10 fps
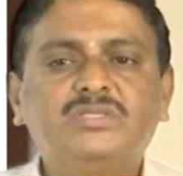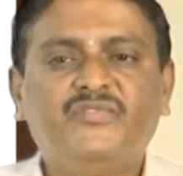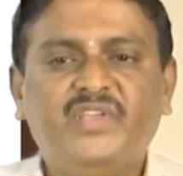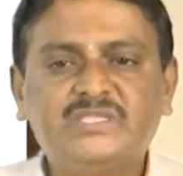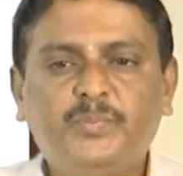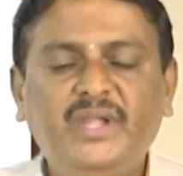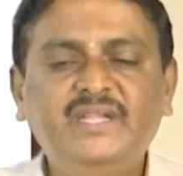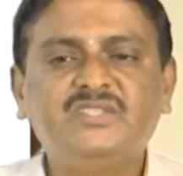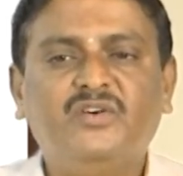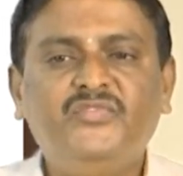of
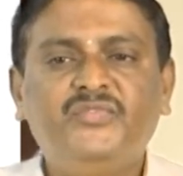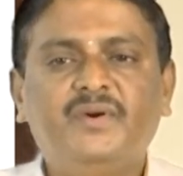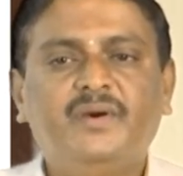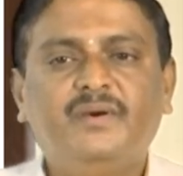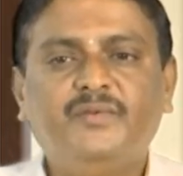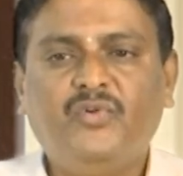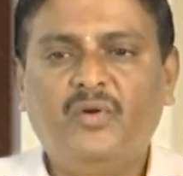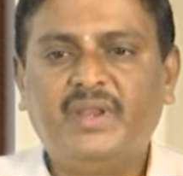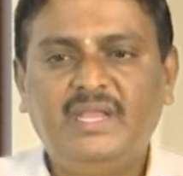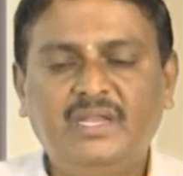exponents
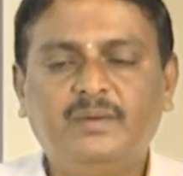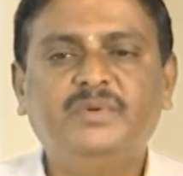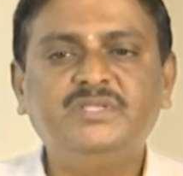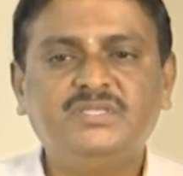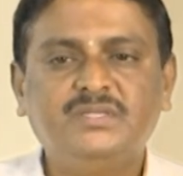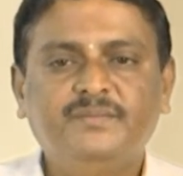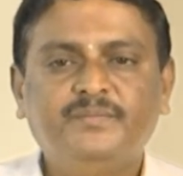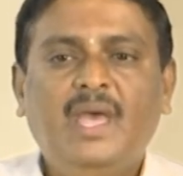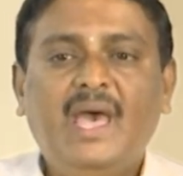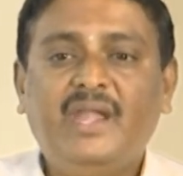for real numbers,
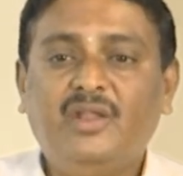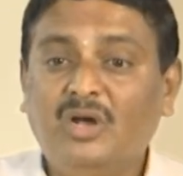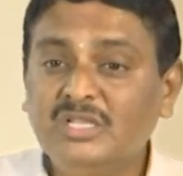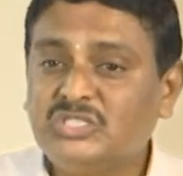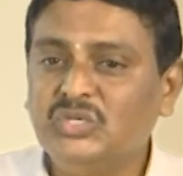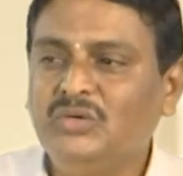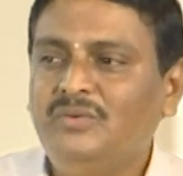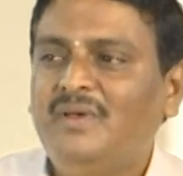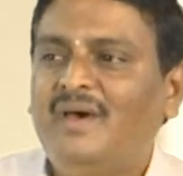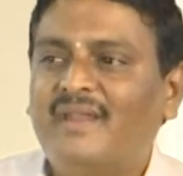and
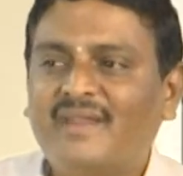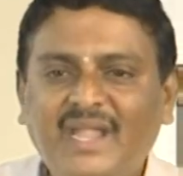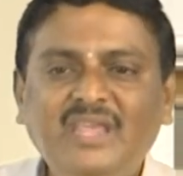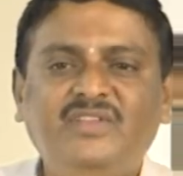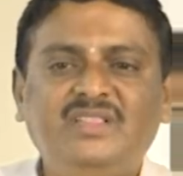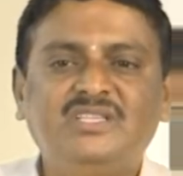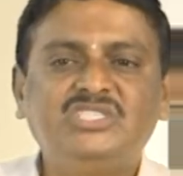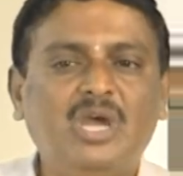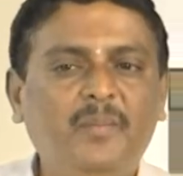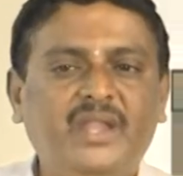also ready with
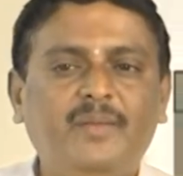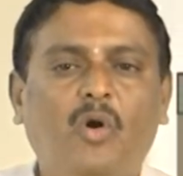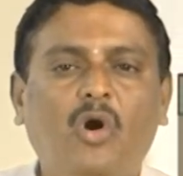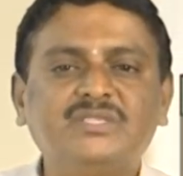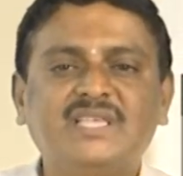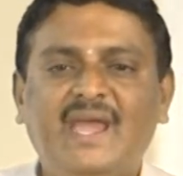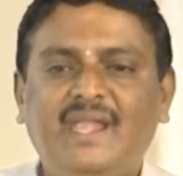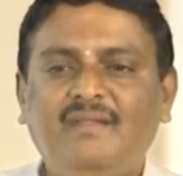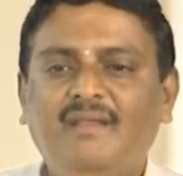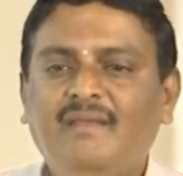geometry box
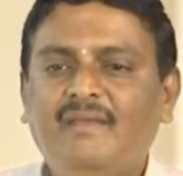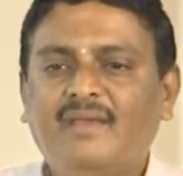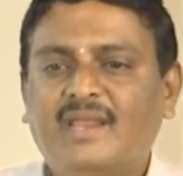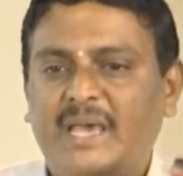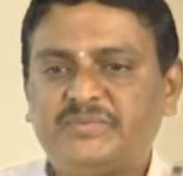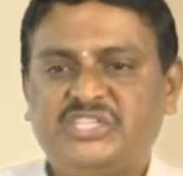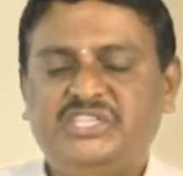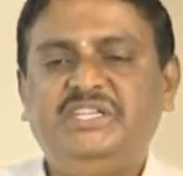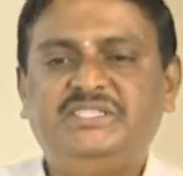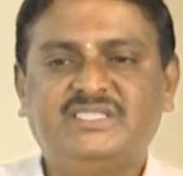and graph
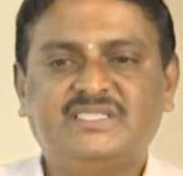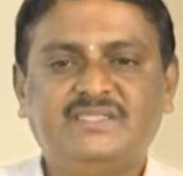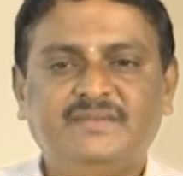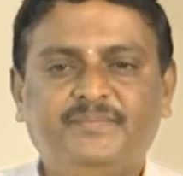sheets.